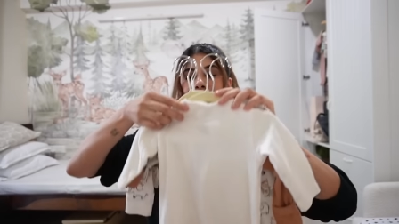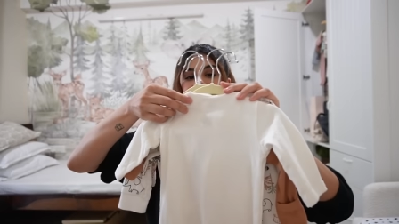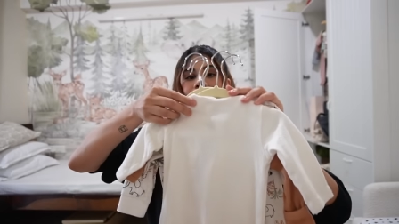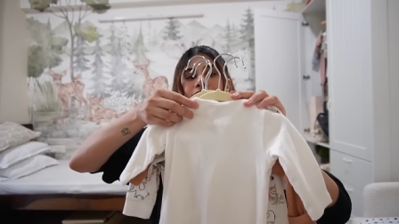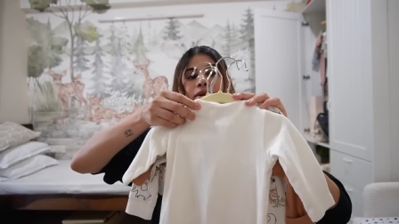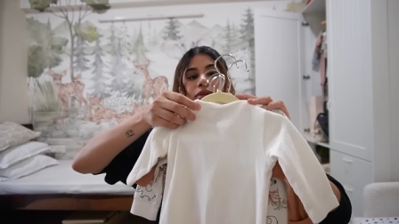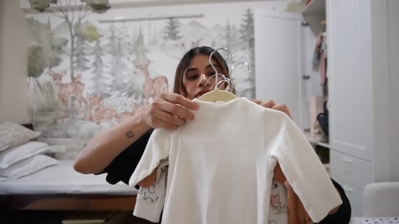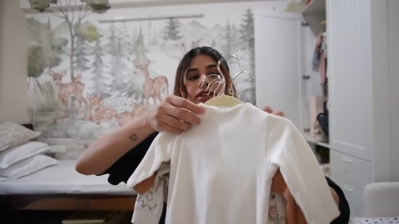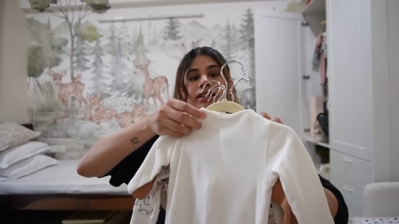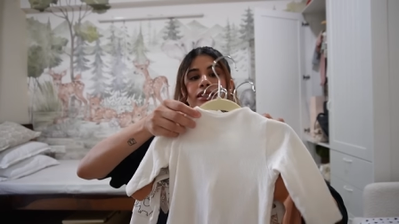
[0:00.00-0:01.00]
These are some of
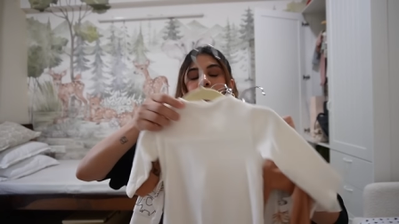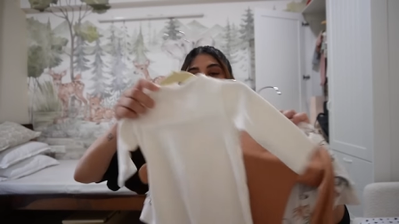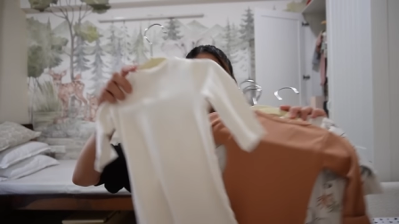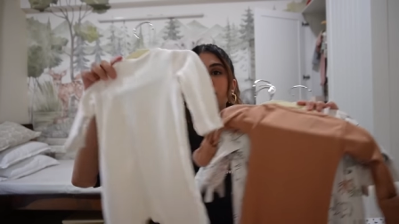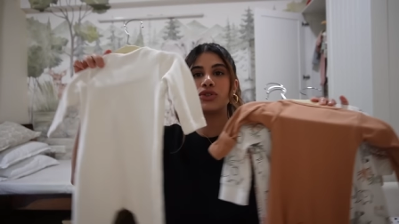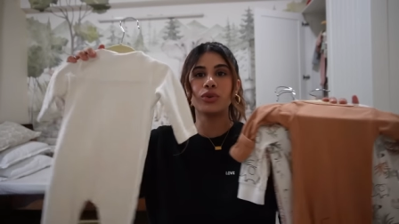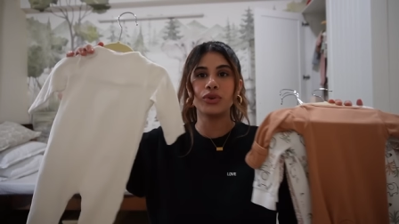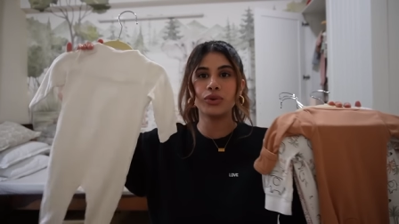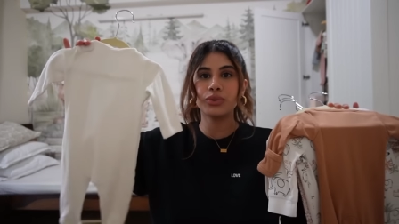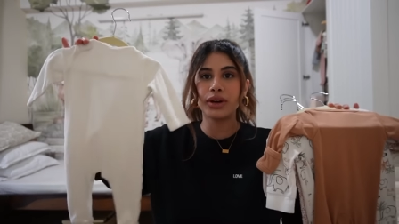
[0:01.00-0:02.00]
the things I wanted to show
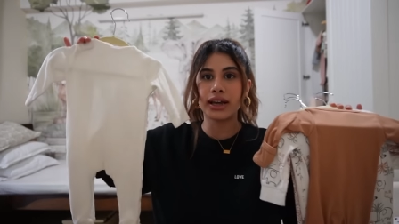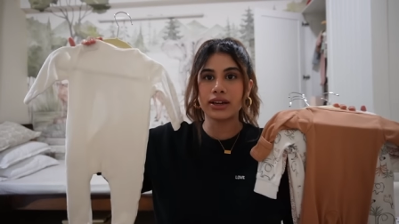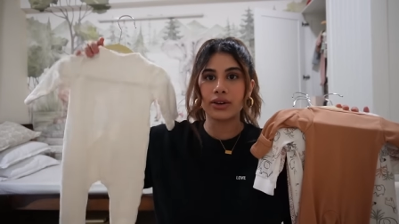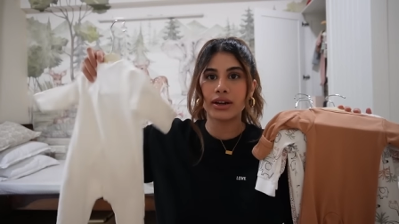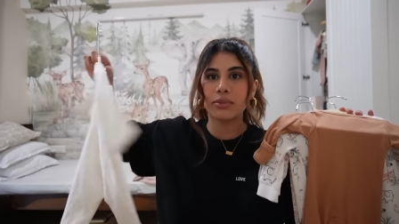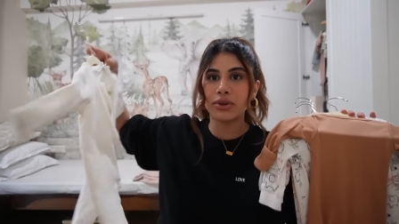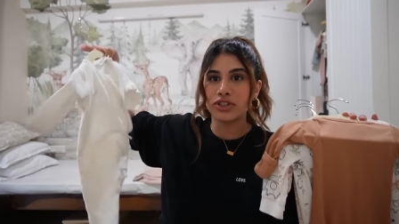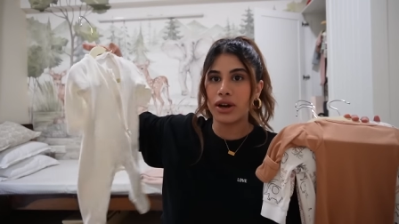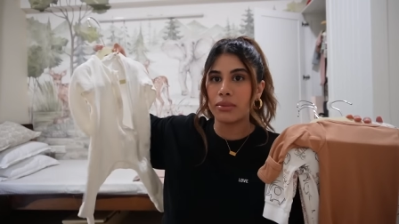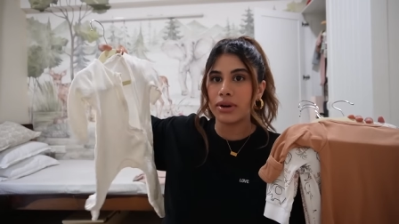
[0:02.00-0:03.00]
you. Like, look at her
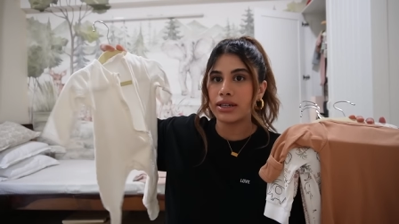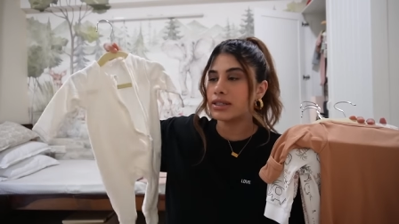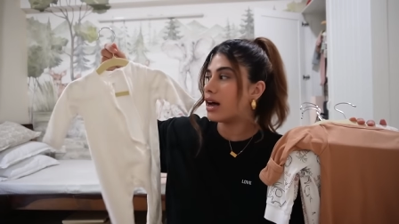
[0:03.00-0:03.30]
pajamas.